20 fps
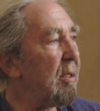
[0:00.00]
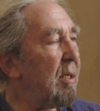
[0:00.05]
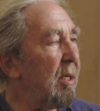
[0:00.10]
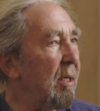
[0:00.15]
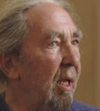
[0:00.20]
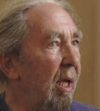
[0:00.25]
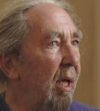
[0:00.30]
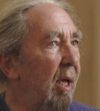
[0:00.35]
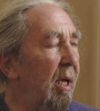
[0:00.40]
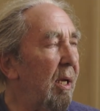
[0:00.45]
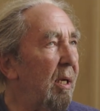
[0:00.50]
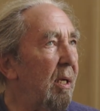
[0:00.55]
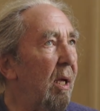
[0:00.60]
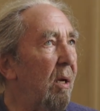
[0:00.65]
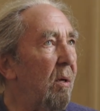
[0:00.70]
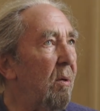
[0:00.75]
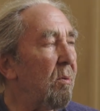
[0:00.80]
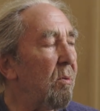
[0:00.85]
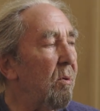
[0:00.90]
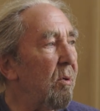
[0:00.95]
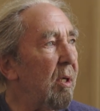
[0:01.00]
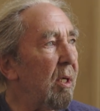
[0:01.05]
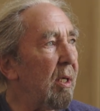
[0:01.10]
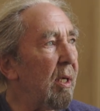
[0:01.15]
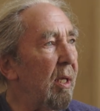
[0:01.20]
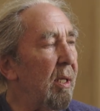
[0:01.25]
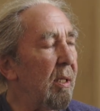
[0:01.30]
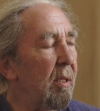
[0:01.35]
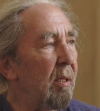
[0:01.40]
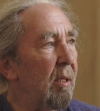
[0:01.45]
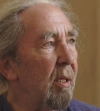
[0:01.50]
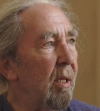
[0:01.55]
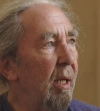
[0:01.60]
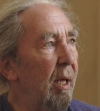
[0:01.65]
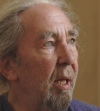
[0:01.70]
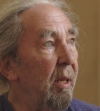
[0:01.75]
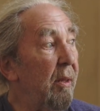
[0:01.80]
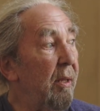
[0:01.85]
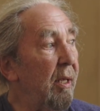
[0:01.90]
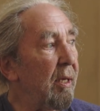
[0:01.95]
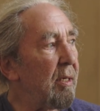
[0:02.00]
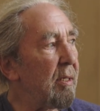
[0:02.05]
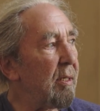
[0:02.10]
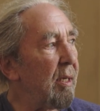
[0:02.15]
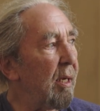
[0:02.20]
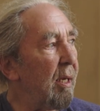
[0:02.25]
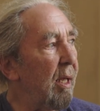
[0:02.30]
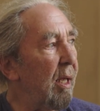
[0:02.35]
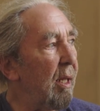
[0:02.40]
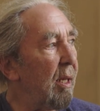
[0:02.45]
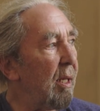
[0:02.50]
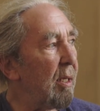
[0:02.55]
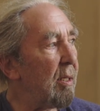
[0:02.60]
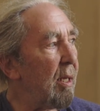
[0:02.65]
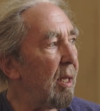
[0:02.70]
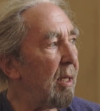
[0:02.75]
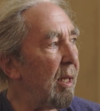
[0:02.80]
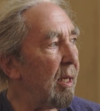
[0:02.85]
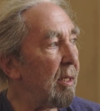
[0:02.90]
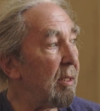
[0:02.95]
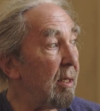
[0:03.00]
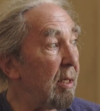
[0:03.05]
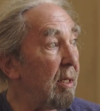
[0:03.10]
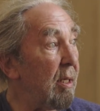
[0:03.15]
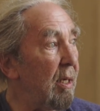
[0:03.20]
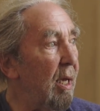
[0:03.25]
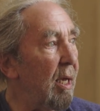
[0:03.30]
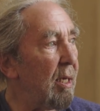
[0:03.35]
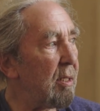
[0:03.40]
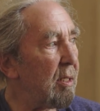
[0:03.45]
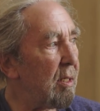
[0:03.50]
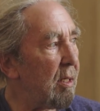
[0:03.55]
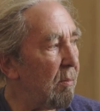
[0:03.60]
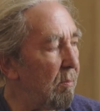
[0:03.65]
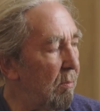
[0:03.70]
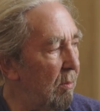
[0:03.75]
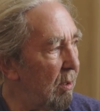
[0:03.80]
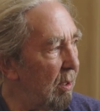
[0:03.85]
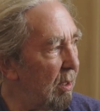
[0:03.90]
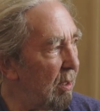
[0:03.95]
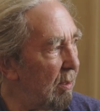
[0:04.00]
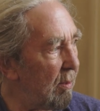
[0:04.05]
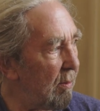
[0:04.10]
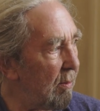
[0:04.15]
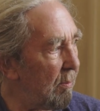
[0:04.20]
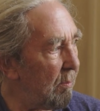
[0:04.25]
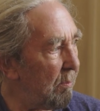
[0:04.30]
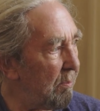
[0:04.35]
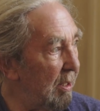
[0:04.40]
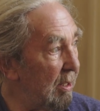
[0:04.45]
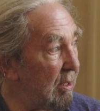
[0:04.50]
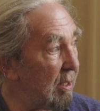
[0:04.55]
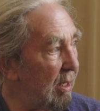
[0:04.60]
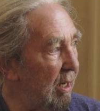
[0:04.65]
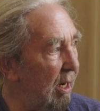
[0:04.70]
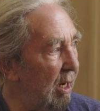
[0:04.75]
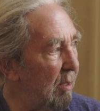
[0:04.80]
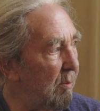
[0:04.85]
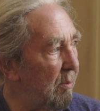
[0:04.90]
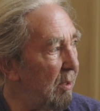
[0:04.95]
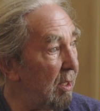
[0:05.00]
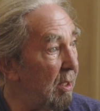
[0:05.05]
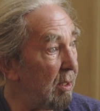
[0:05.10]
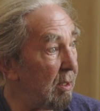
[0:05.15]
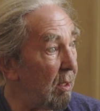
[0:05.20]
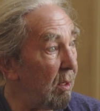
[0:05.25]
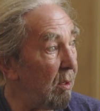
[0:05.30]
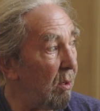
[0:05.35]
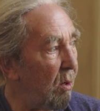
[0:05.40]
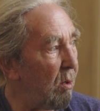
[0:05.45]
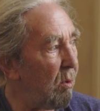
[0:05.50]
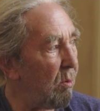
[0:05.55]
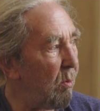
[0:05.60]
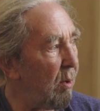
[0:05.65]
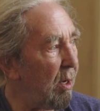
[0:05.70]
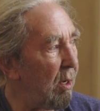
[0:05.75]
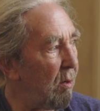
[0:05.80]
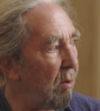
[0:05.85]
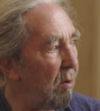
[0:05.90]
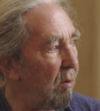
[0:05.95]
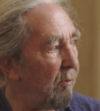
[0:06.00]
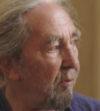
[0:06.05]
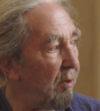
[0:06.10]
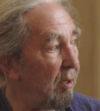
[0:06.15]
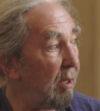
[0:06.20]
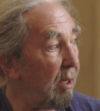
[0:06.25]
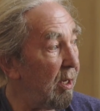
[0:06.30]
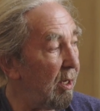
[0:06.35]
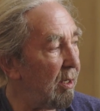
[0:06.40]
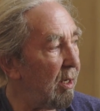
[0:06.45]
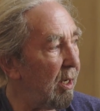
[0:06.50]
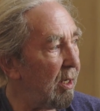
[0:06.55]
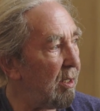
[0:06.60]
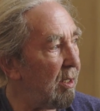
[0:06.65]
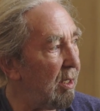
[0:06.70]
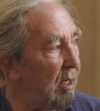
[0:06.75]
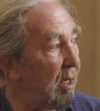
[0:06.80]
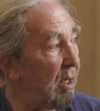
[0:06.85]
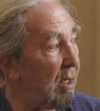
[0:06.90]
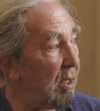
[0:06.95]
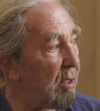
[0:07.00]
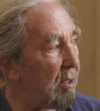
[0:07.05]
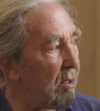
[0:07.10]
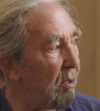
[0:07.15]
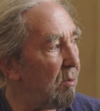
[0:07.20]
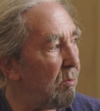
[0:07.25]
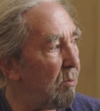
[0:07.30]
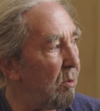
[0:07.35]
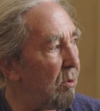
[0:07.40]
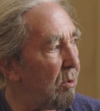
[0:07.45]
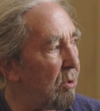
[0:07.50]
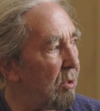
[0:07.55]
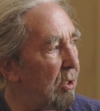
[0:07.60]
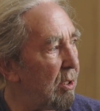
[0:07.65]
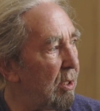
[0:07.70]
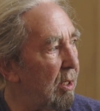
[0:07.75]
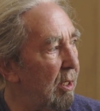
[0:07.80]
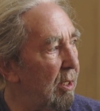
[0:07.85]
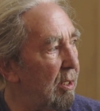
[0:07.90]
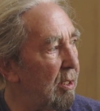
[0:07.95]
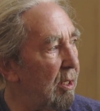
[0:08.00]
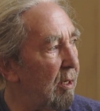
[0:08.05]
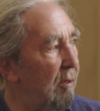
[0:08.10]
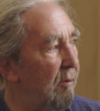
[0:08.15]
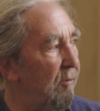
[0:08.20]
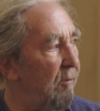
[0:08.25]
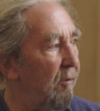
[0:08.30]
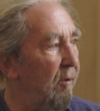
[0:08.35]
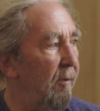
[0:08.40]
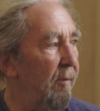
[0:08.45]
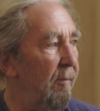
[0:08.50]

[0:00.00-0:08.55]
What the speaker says: today, now looking at things today, that's a yes. Peace and harmony is a long way off, and indeed it's almost as if